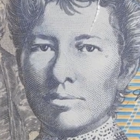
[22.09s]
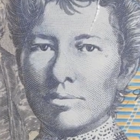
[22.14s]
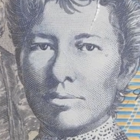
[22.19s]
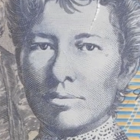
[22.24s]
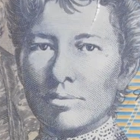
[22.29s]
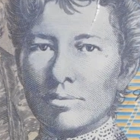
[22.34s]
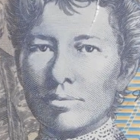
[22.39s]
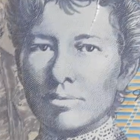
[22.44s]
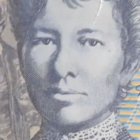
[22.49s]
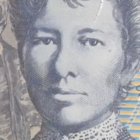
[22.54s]

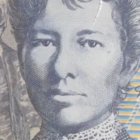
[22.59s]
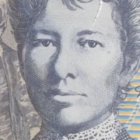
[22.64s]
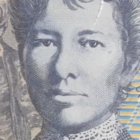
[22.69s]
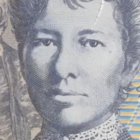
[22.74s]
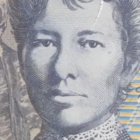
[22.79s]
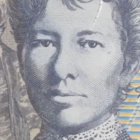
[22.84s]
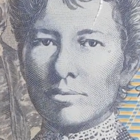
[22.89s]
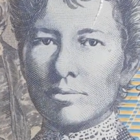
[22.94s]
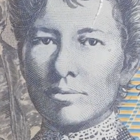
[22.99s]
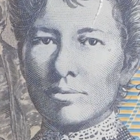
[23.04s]
and
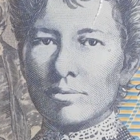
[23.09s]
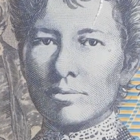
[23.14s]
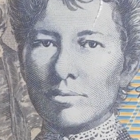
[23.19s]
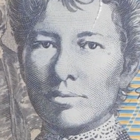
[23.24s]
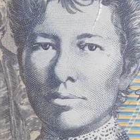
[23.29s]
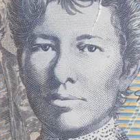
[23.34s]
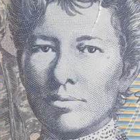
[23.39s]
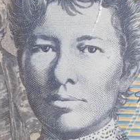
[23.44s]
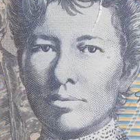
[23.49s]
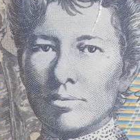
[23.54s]
the
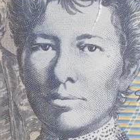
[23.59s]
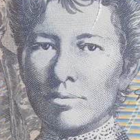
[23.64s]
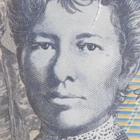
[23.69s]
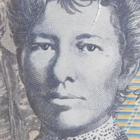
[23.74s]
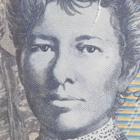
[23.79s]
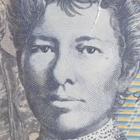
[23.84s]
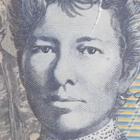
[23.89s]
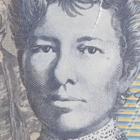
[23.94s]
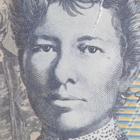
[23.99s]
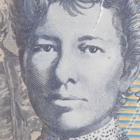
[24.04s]
actual
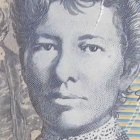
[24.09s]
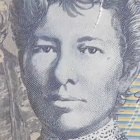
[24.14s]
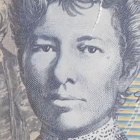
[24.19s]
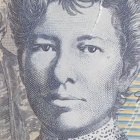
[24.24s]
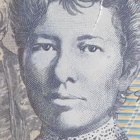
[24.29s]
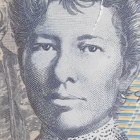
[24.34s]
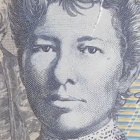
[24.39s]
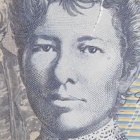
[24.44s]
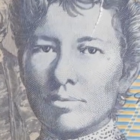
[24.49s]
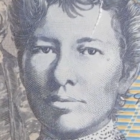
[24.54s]
last
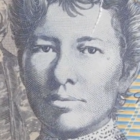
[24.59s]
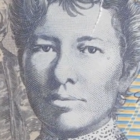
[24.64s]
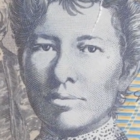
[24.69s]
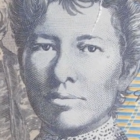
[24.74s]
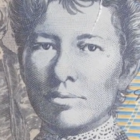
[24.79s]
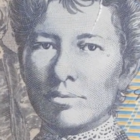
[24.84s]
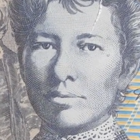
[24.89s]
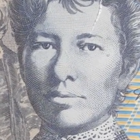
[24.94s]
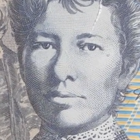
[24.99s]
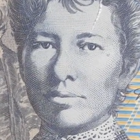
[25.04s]
prefix
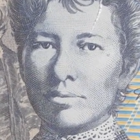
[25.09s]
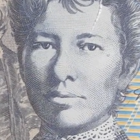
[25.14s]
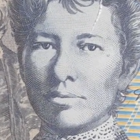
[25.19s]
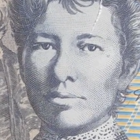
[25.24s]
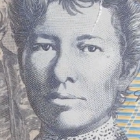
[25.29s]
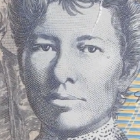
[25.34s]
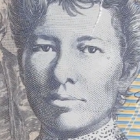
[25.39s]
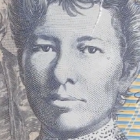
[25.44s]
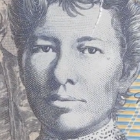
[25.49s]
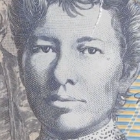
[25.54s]

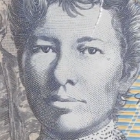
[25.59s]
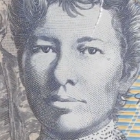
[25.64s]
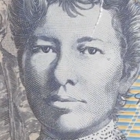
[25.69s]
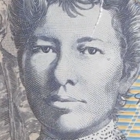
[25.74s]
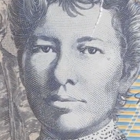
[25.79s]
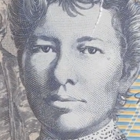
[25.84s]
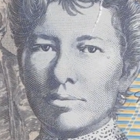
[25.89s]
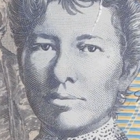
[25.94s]
is